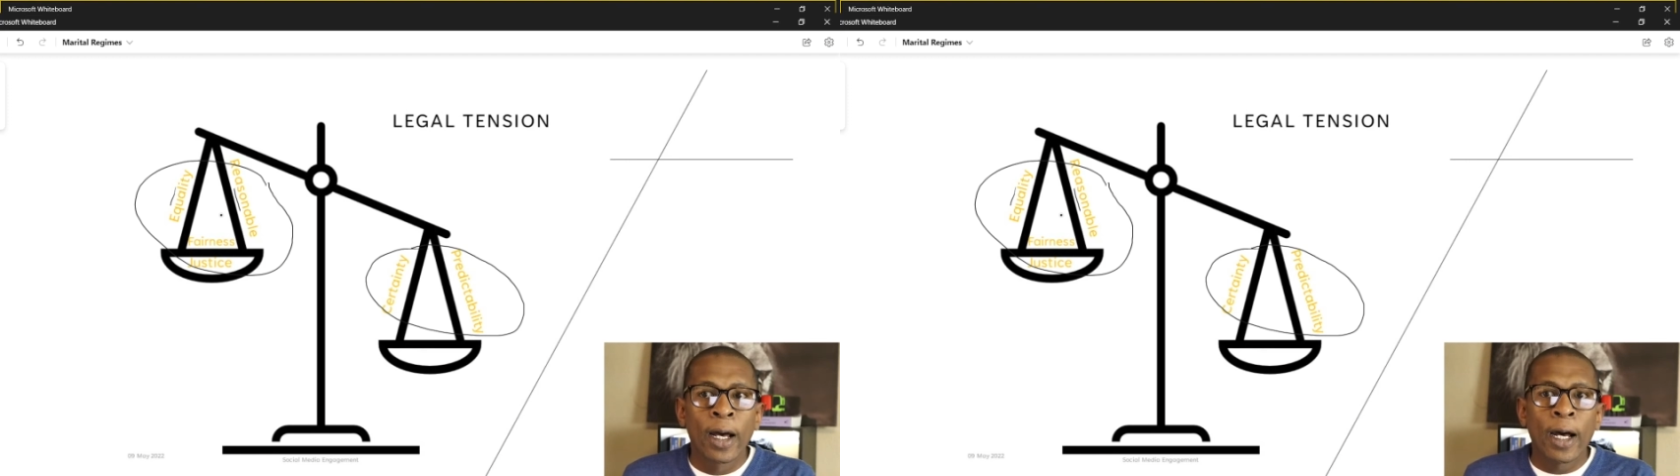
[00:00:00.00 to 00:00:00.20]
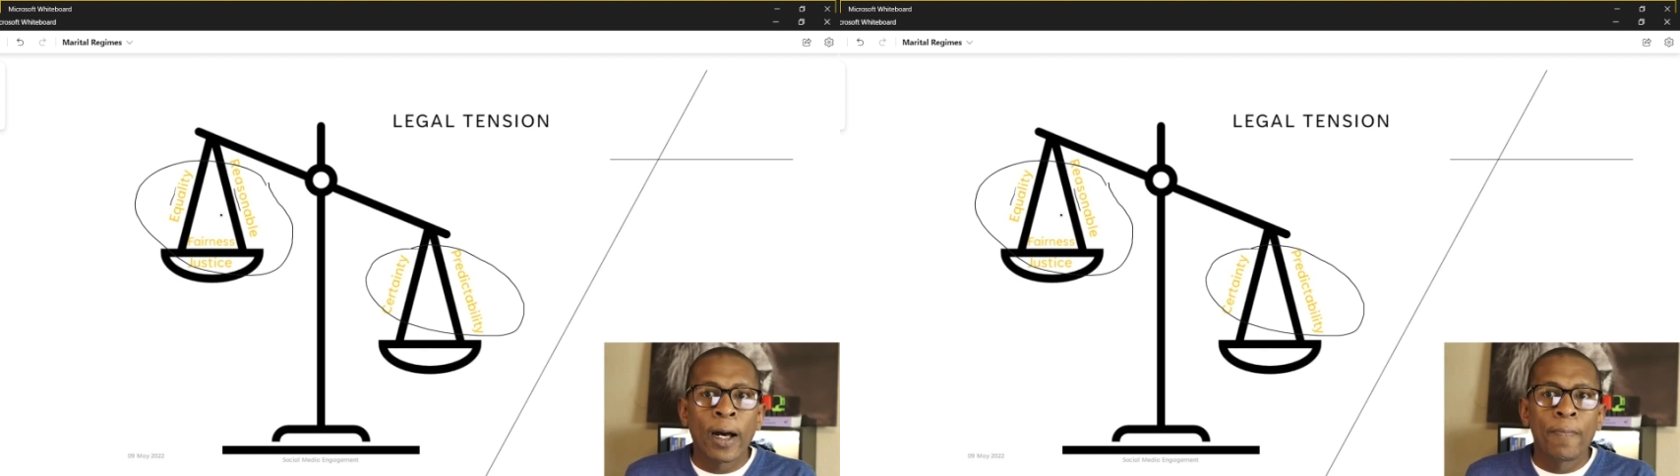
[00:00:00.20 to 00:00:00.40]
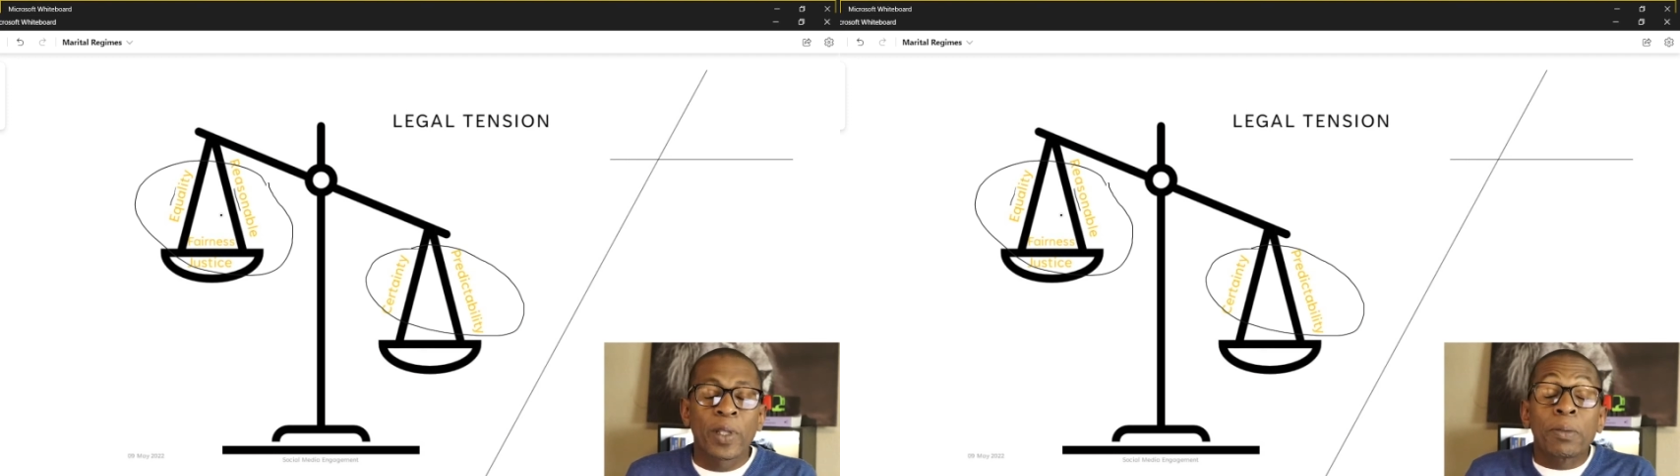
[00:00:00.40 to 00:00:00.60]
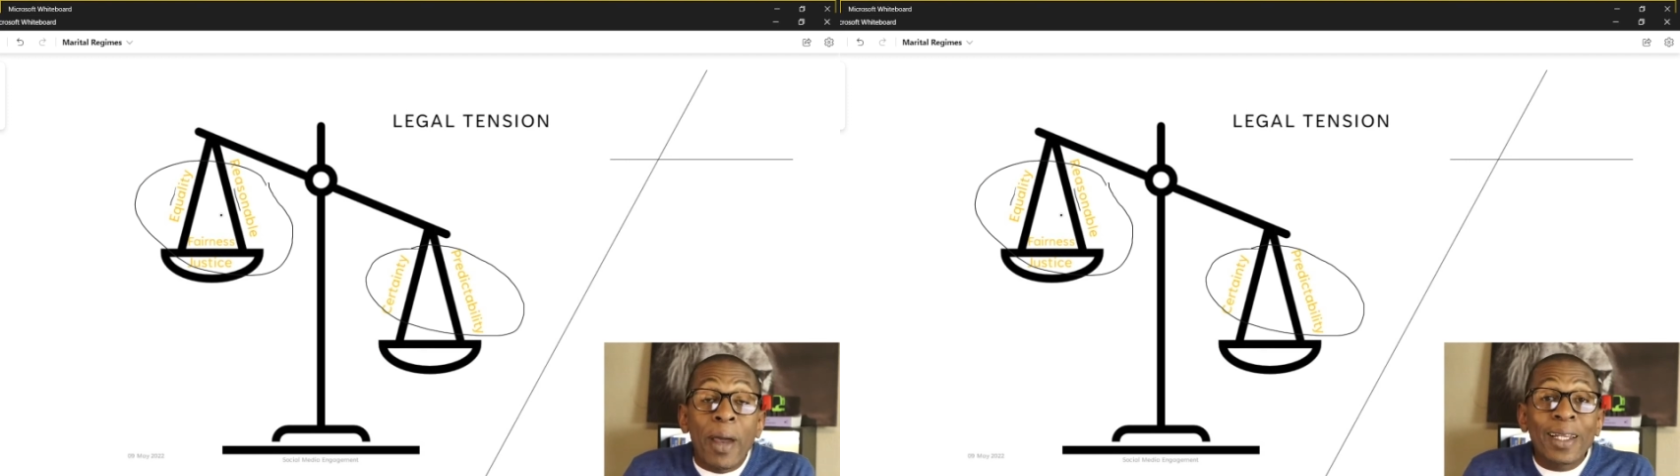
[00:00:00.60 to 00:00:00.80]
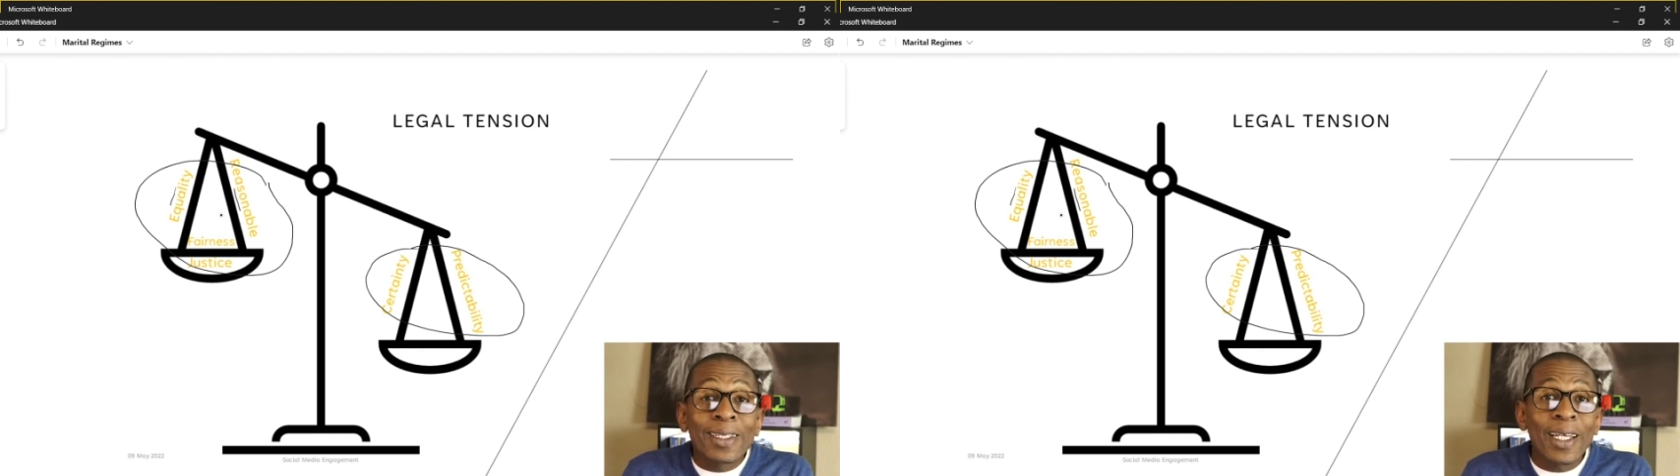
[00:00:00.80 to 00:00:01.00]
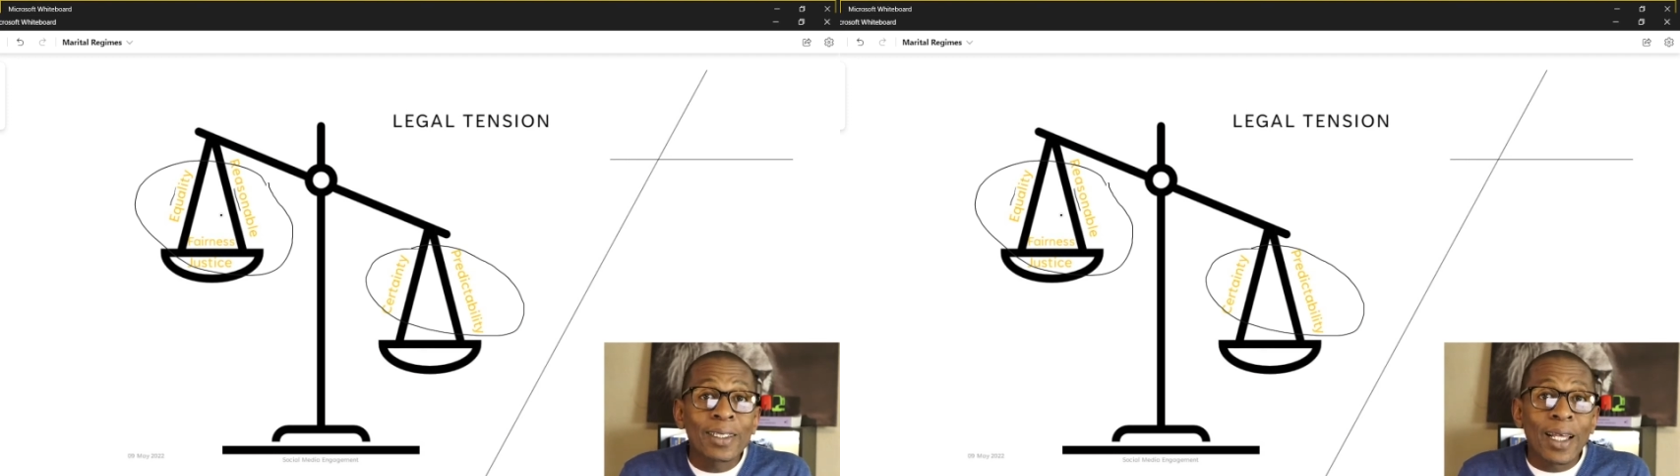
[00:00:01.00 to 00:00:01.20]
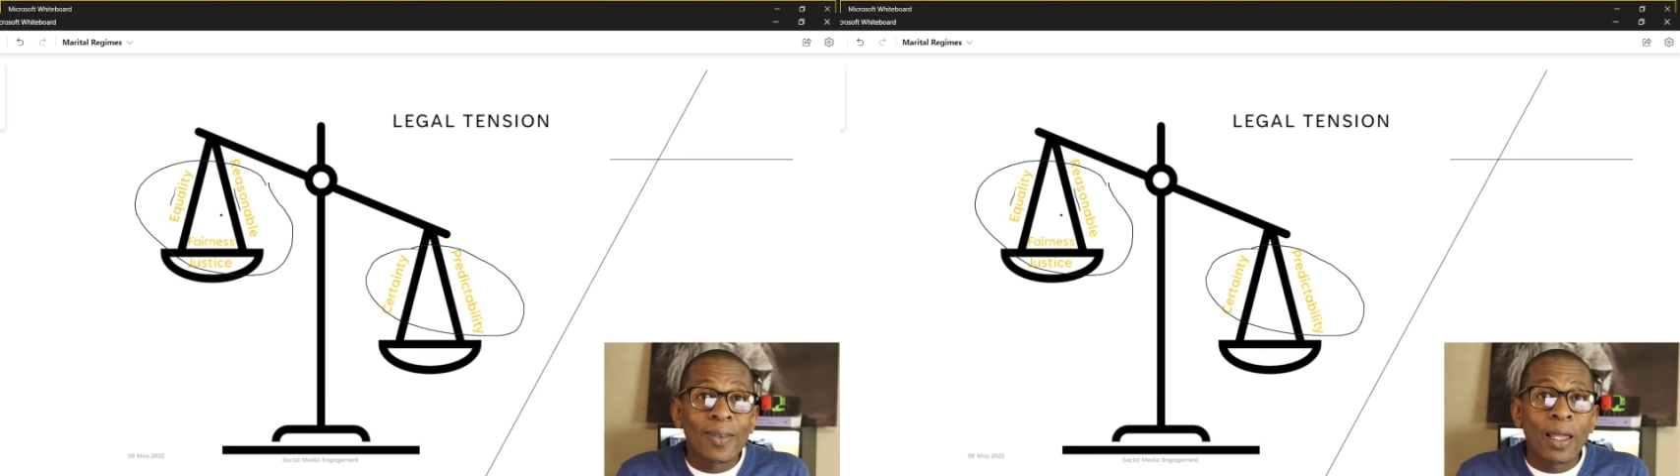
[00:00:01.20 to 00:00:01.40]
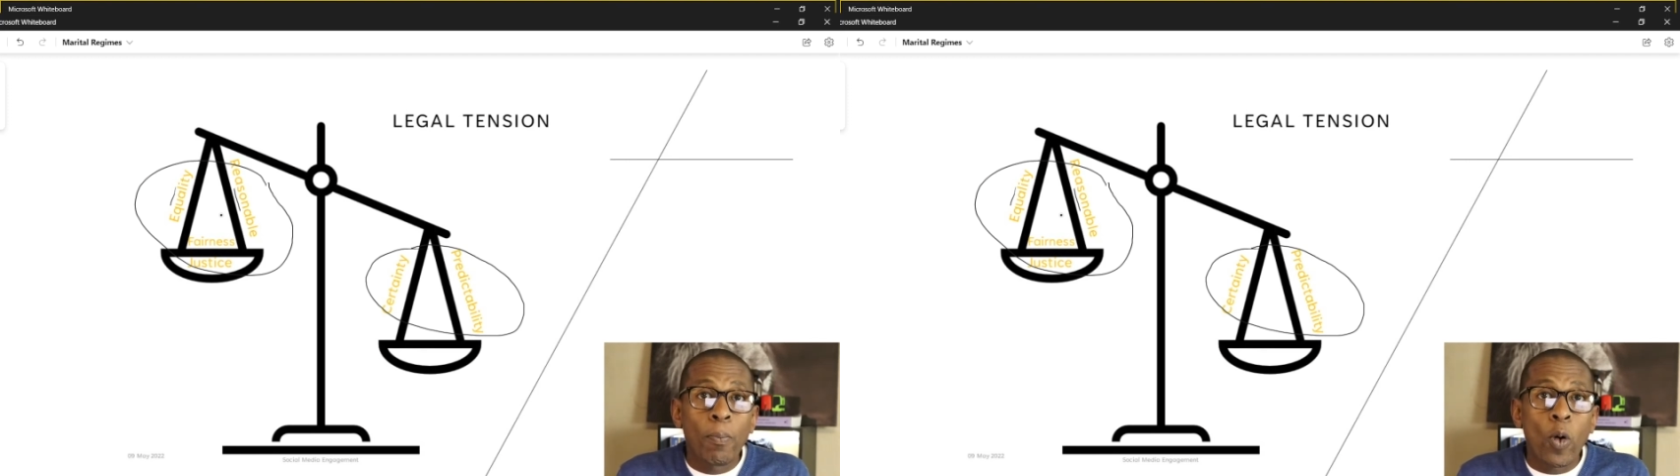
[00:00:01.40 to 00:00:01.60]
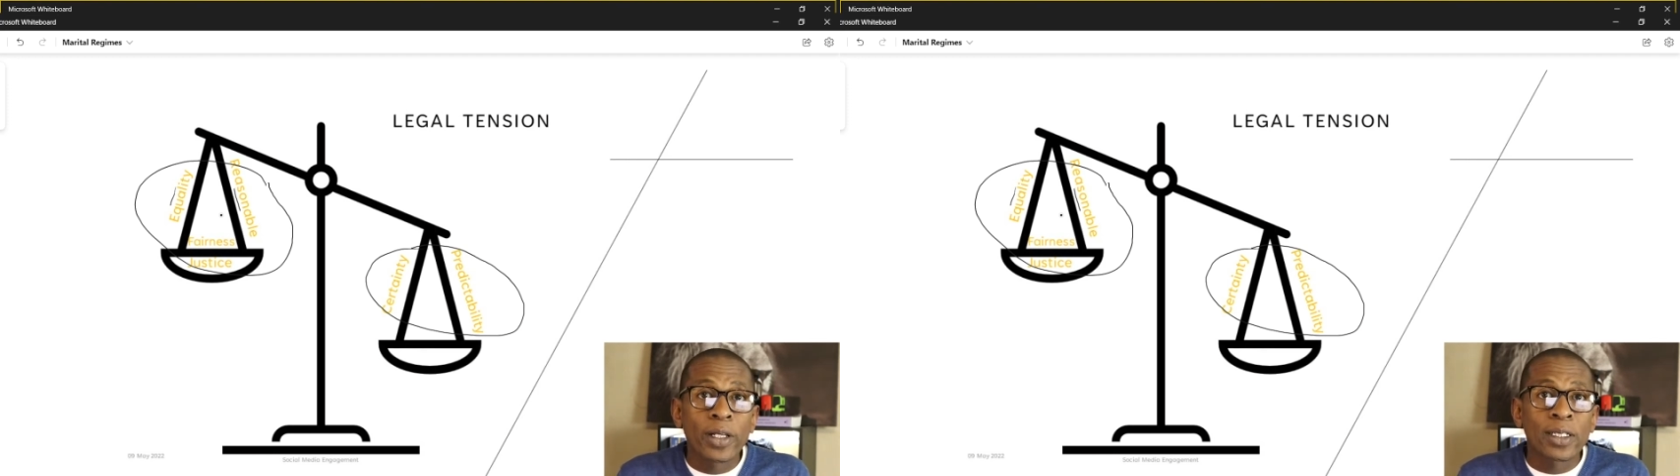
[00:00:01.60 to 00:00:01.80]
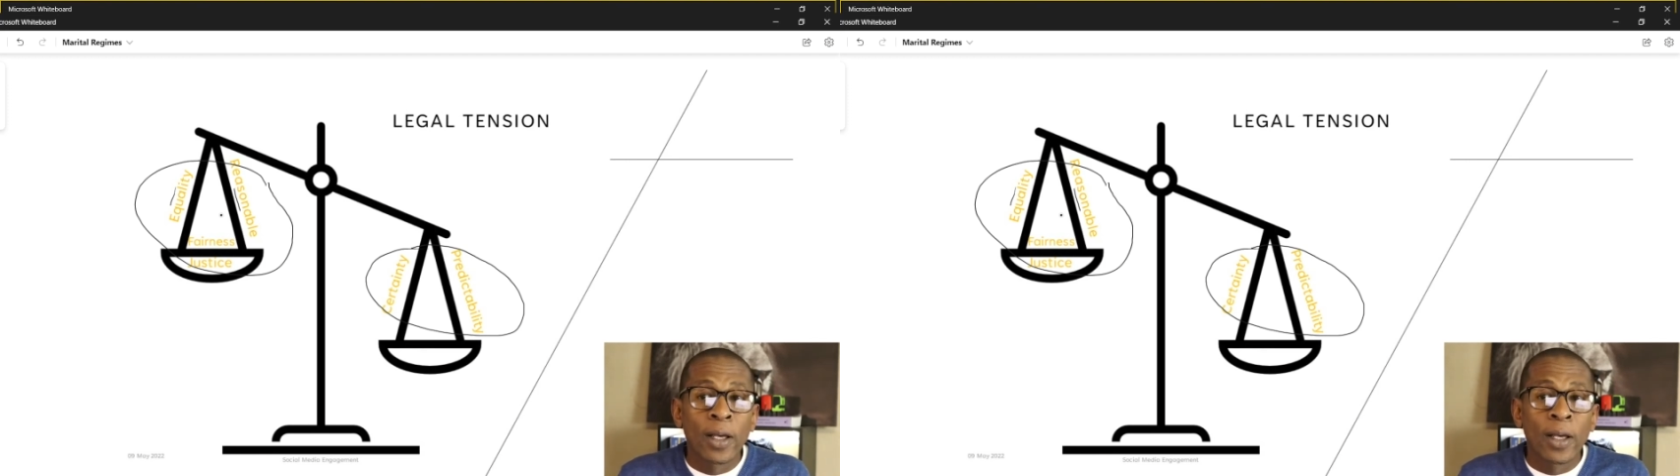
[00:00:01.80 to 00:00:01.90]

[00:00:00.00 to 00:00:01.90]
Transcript: It made sense at that point.